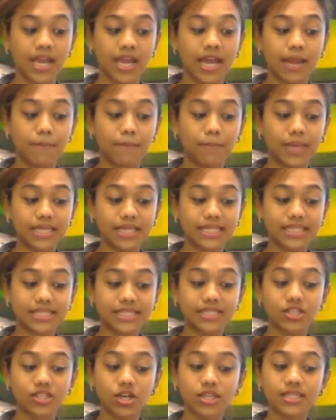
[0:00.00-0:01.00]
But it
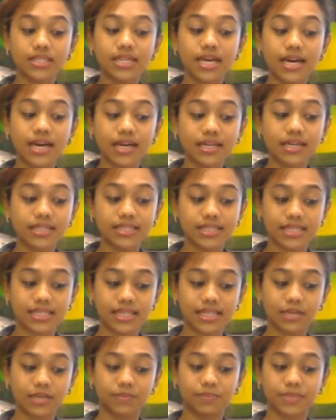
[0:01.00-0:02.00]
is not targeting
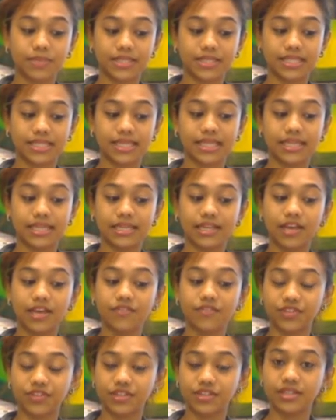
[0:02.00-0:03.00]
a particular
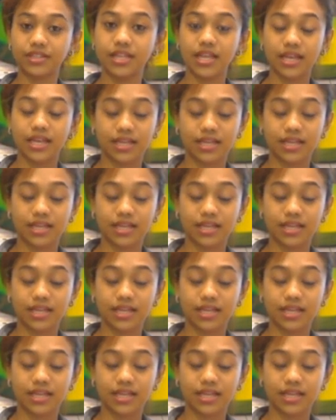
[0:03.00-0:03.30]
level,